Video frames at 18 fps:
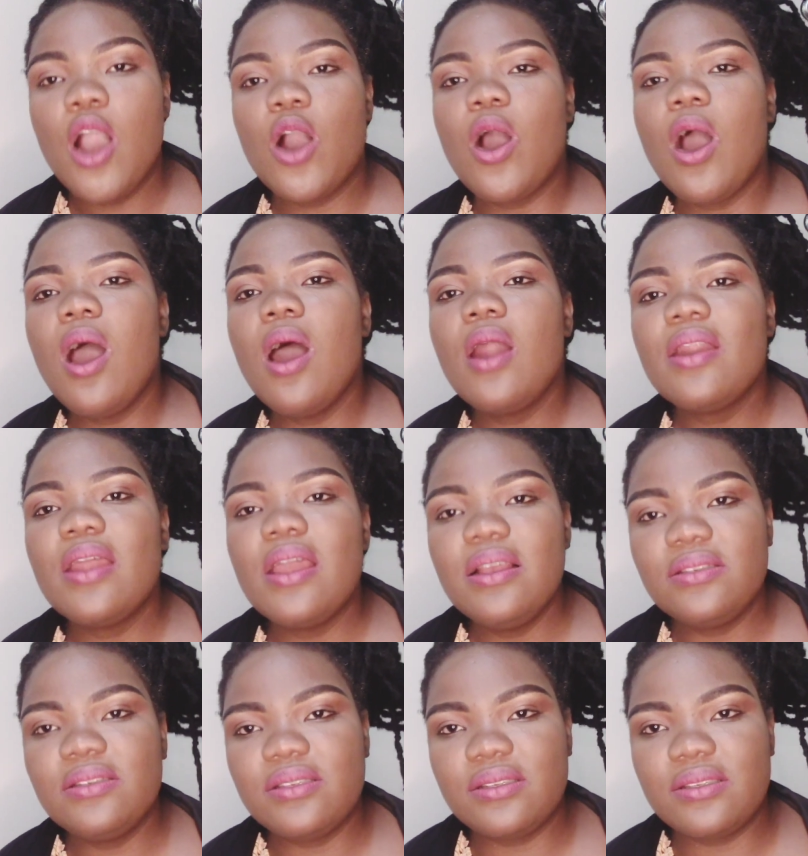God
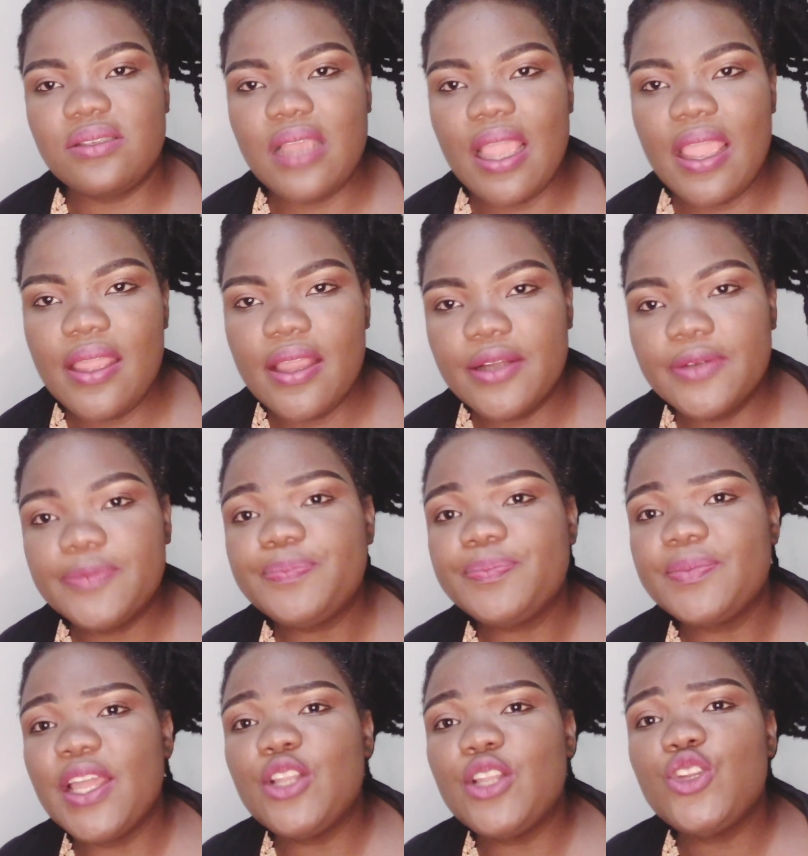is saying,
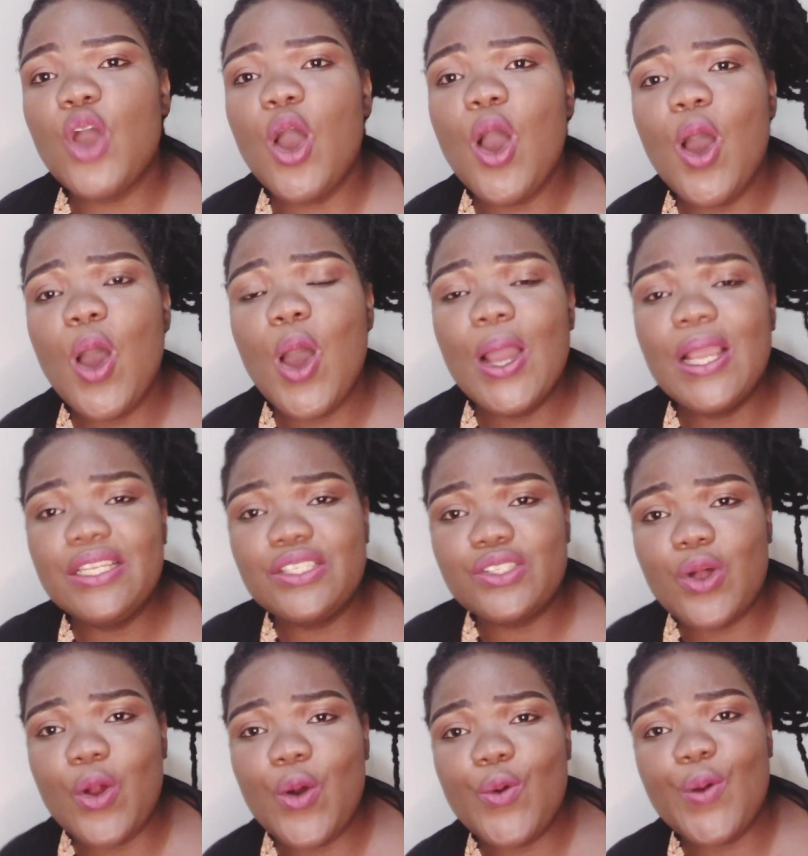the door
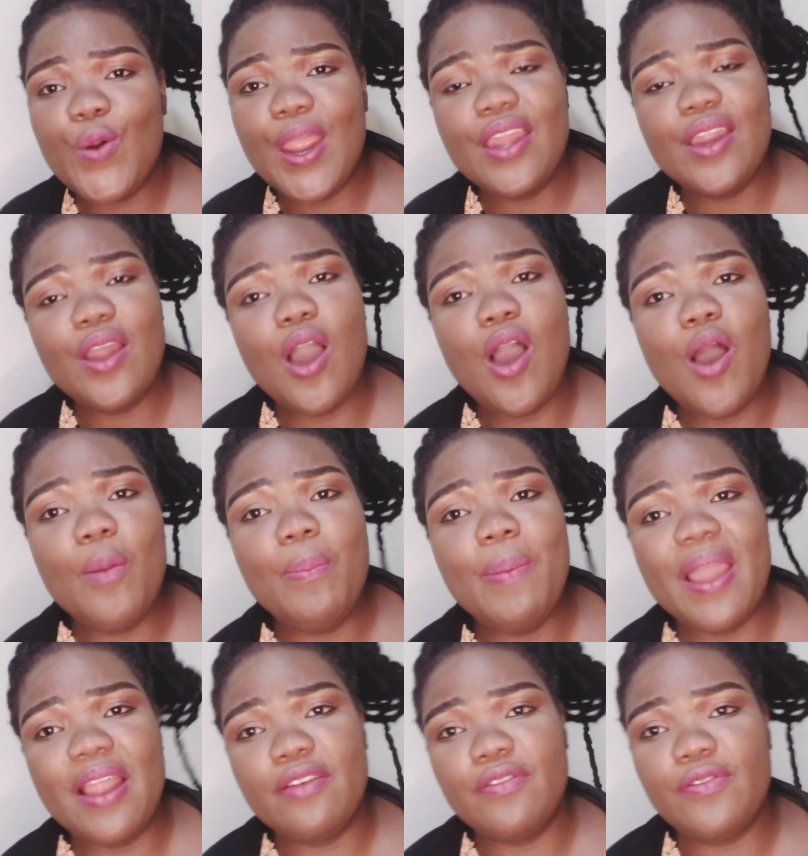is already
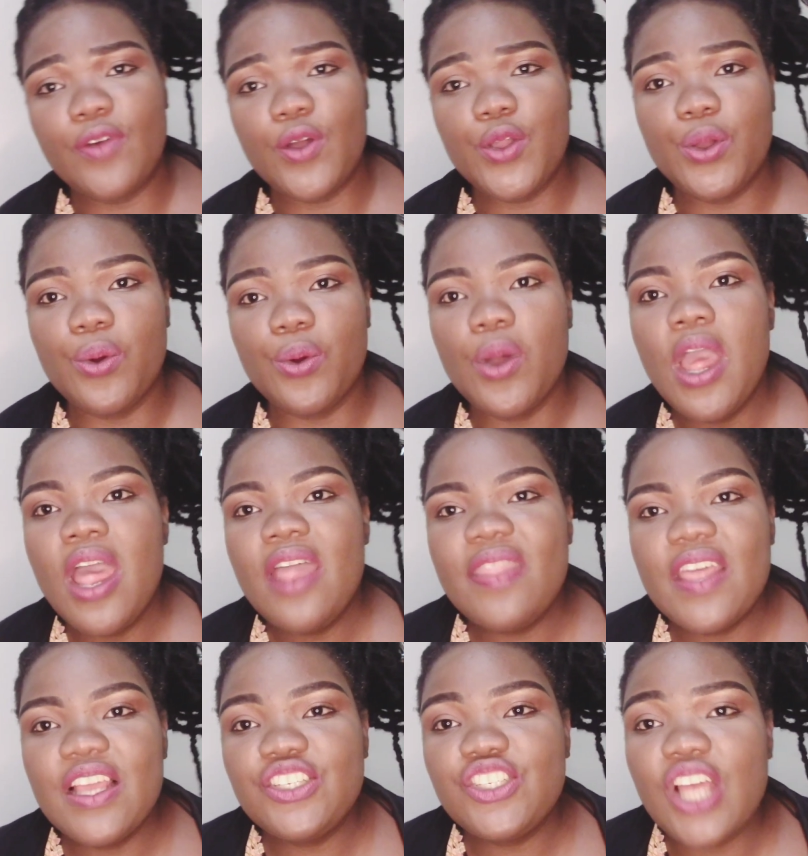opened for you.
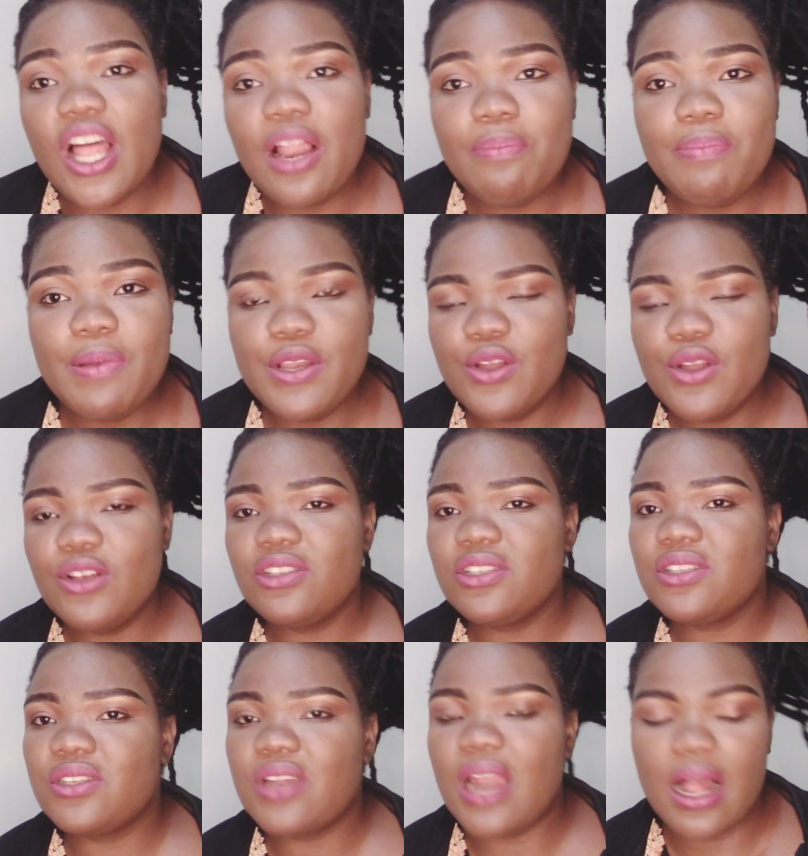There shall be no
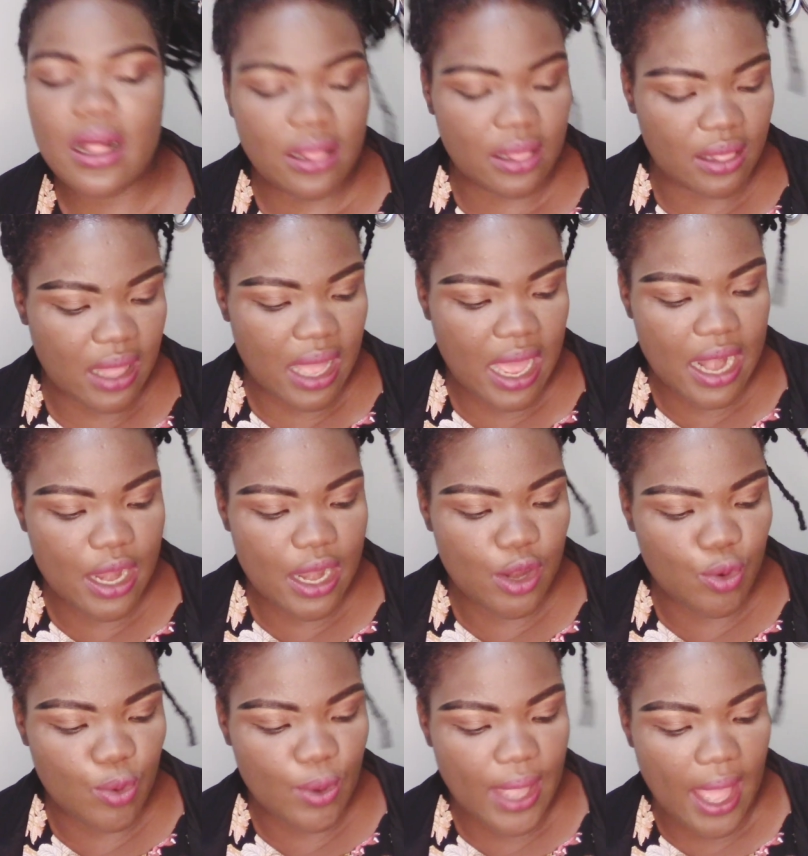struggle.
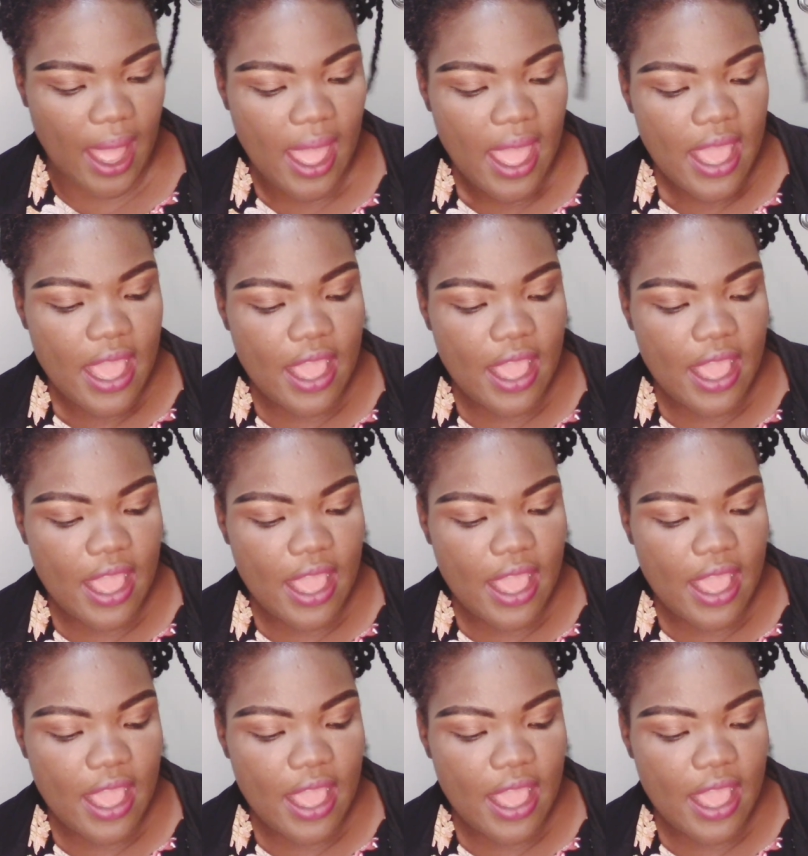Hallelujah.